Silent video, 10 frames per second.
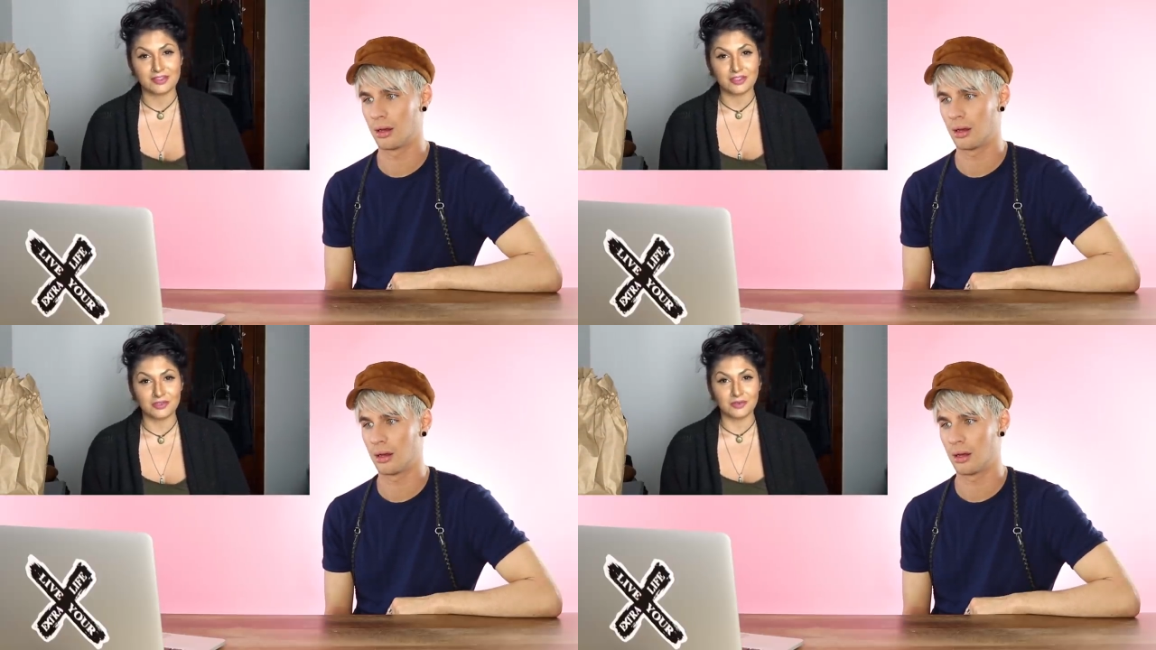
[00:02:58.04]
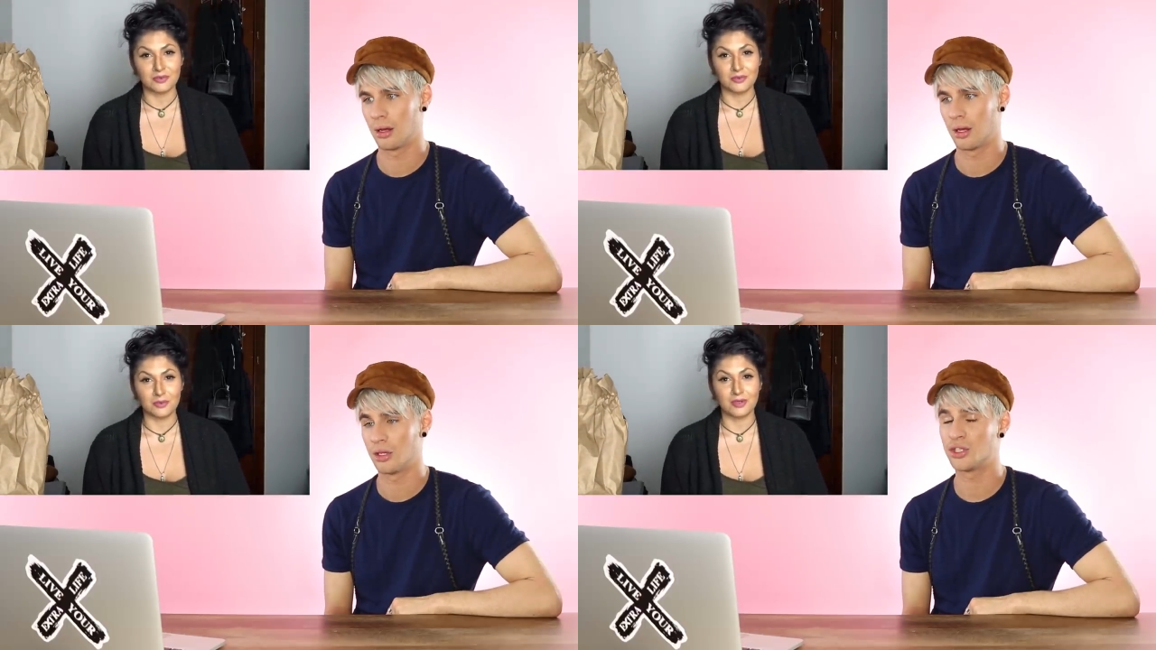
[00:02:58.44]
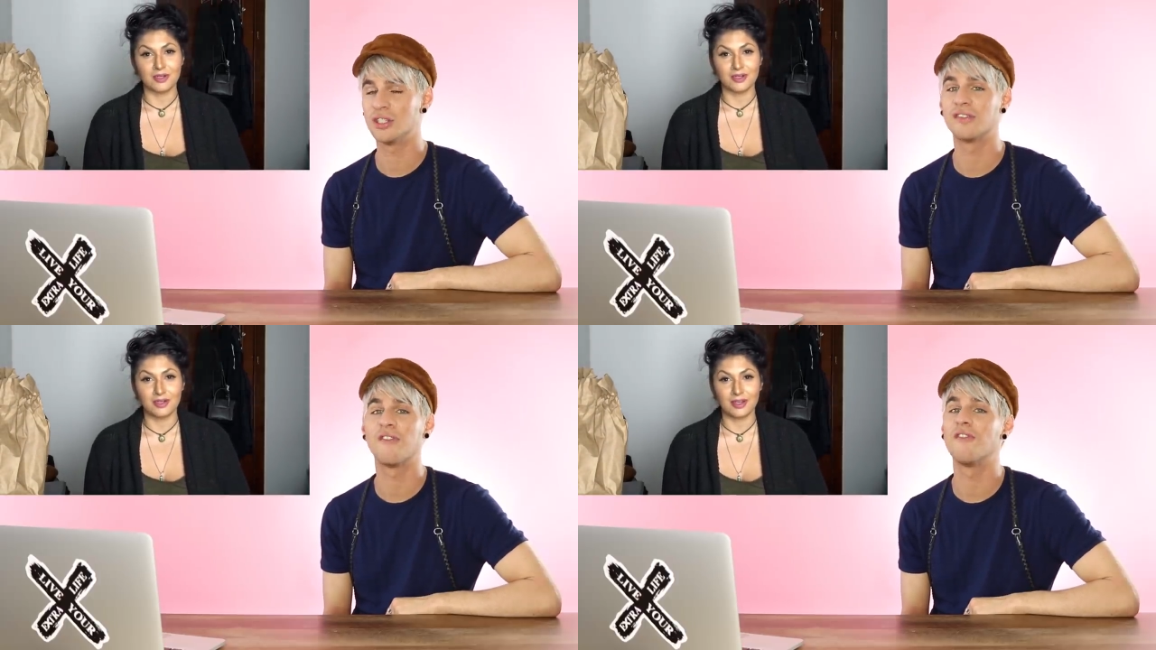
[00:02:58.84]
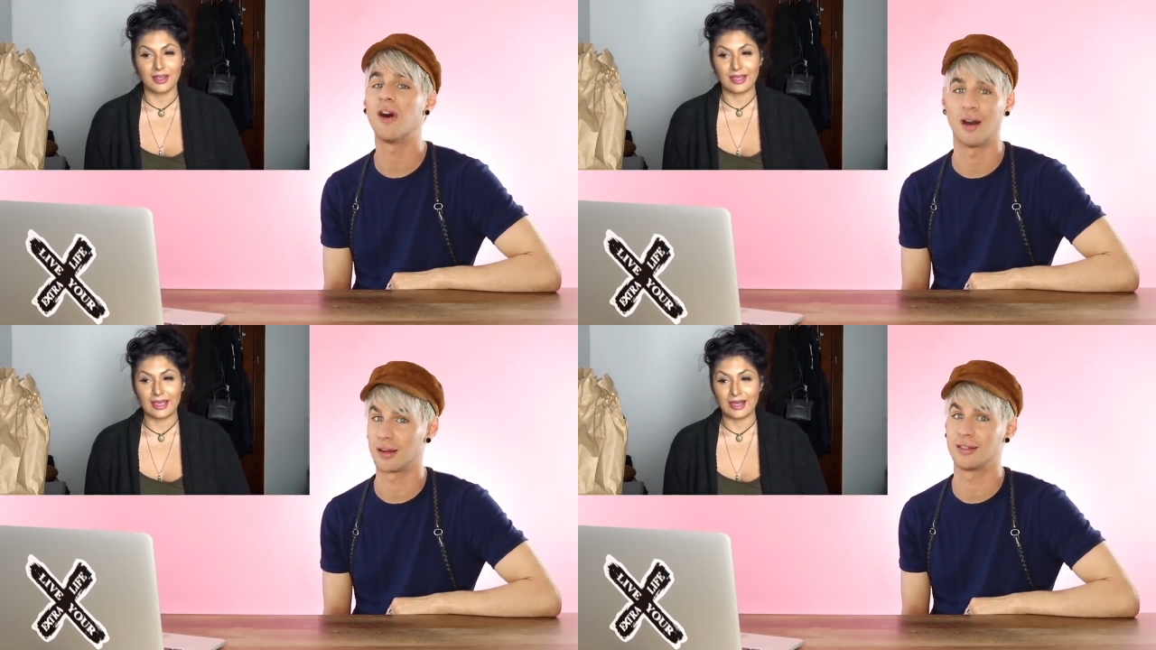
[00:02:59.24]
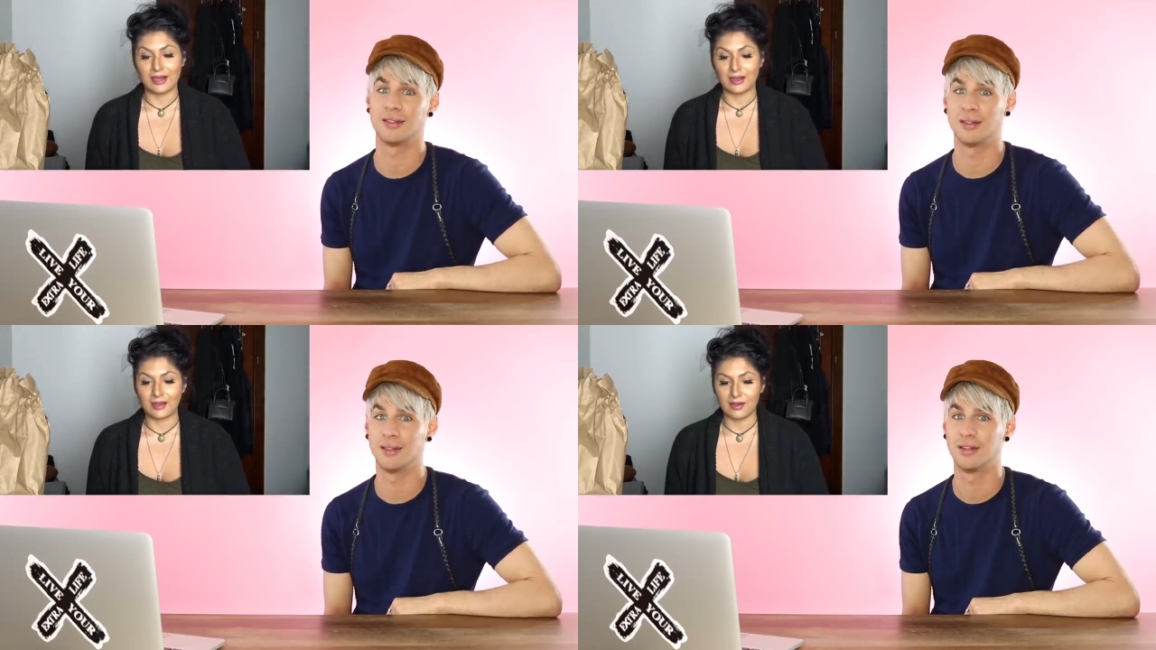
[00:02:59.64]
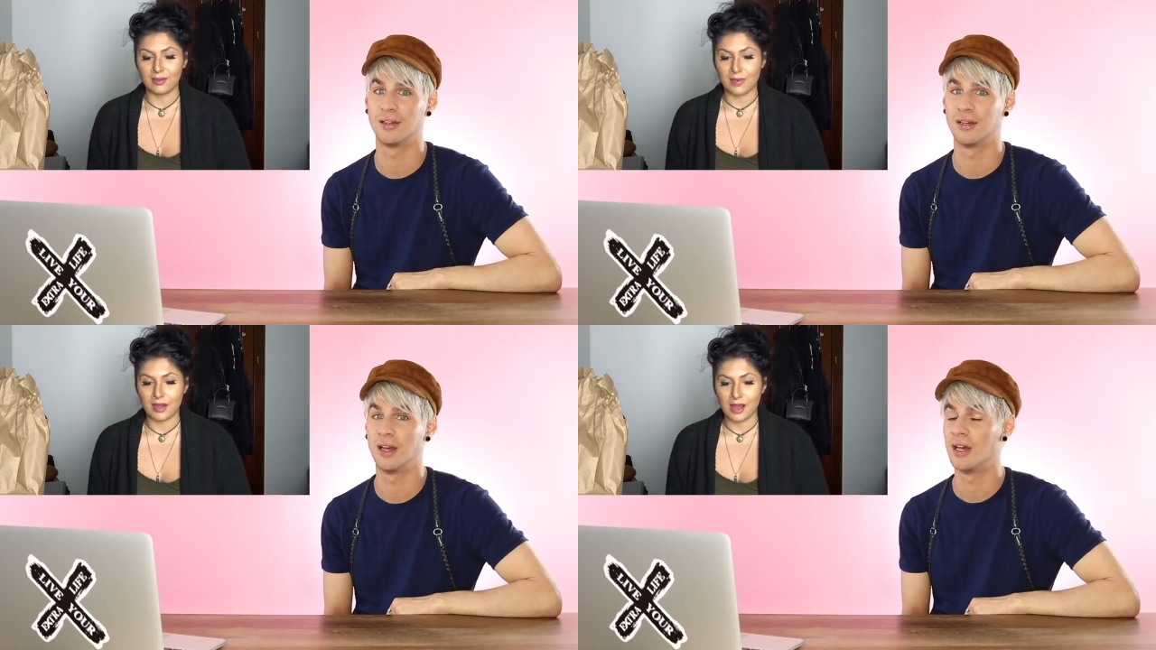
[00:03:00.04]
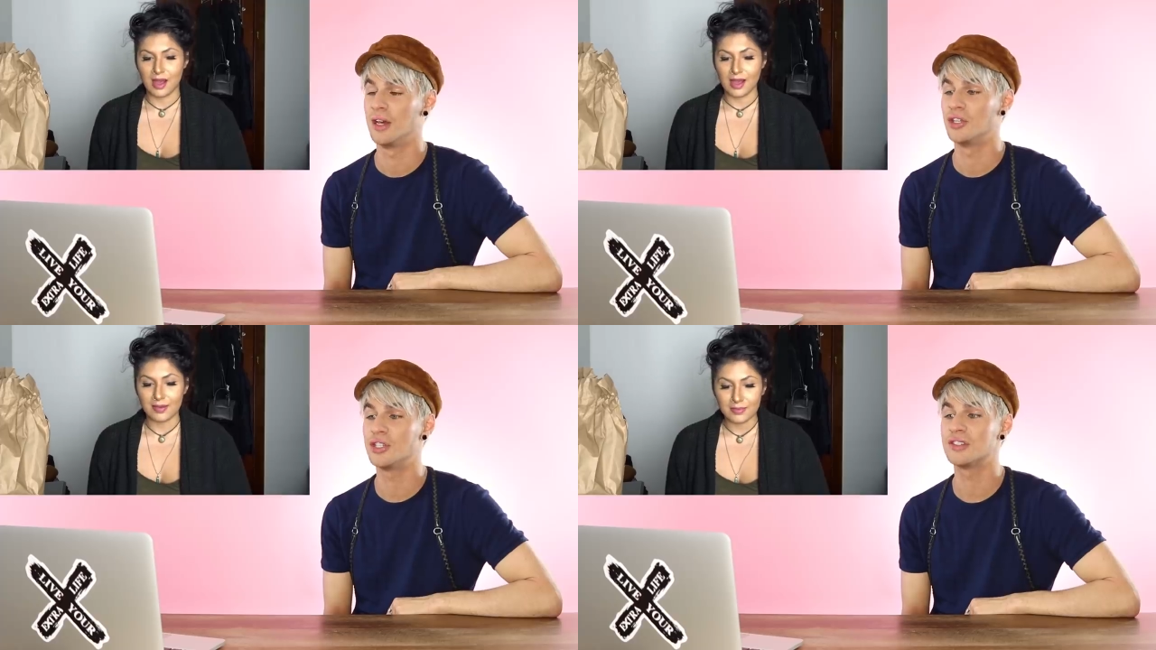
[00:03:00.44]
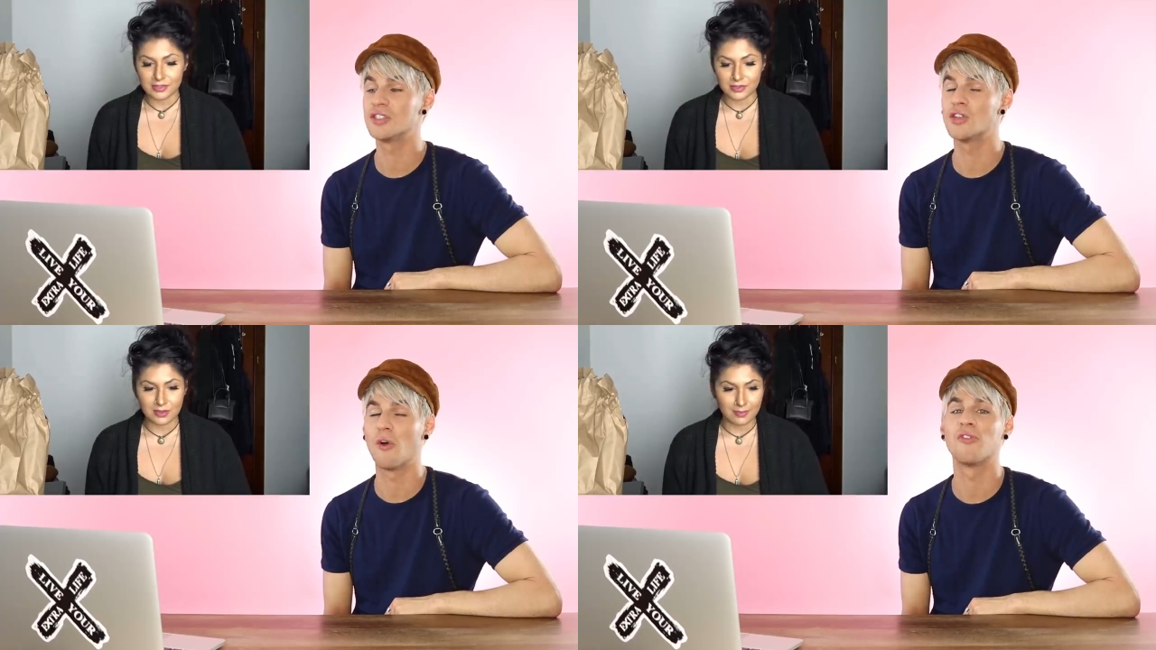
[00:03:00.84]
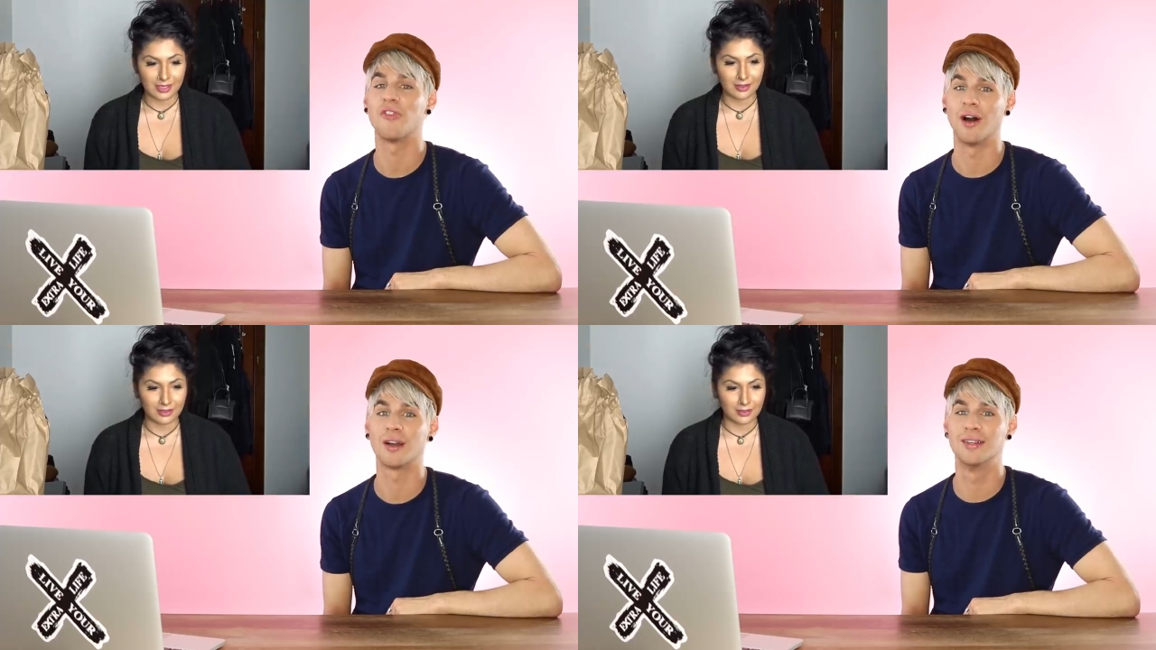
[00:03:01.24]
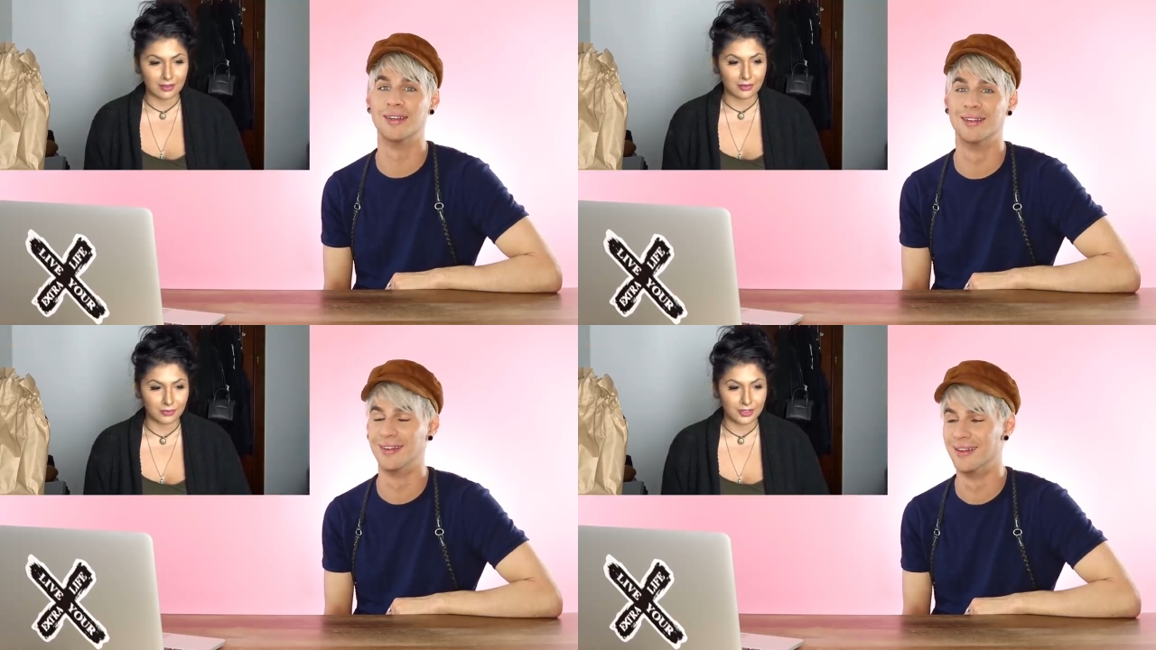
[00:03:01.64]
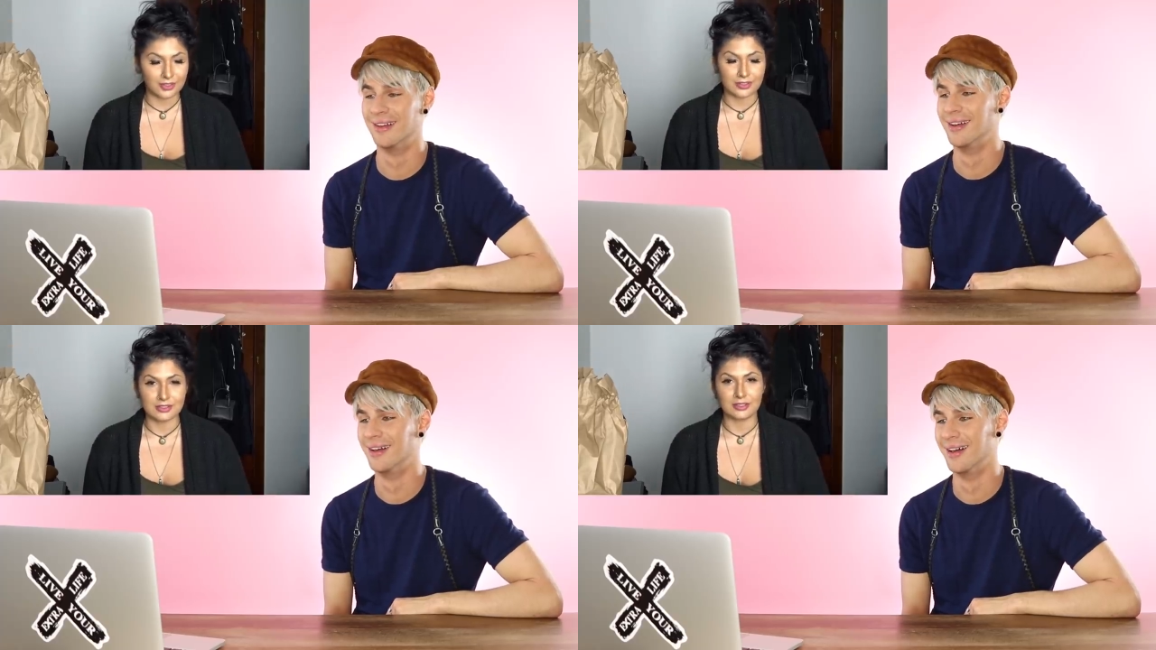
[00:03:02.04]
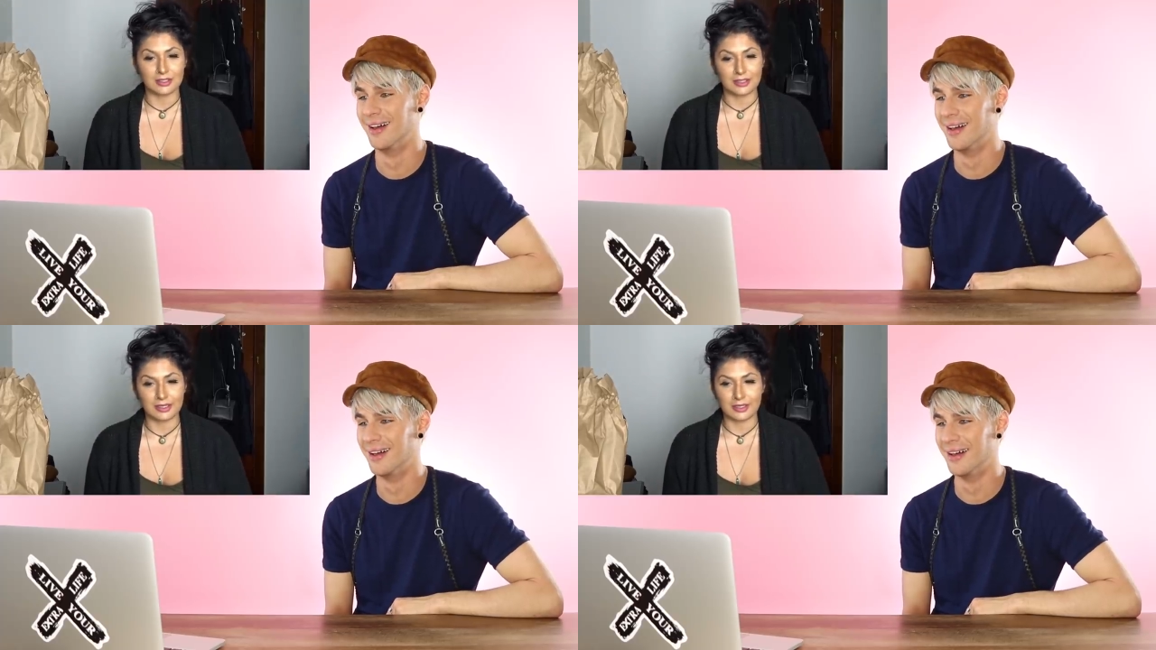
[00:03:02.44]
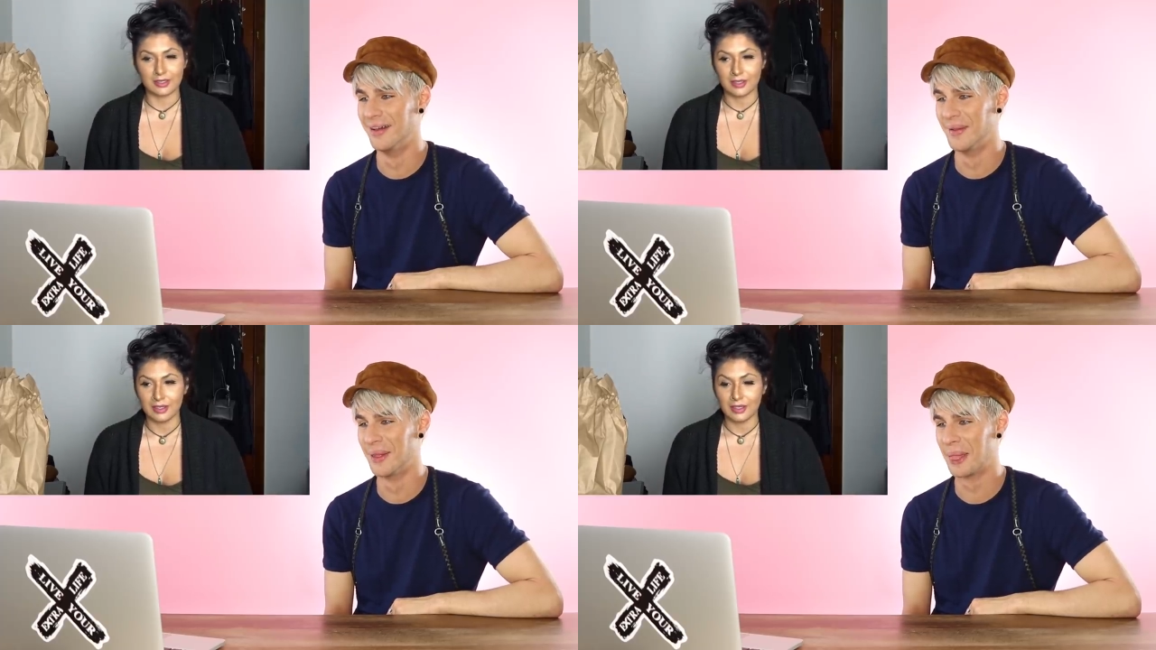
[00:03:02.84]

Speaker 1: to she's um, I'm she's assuming so realistically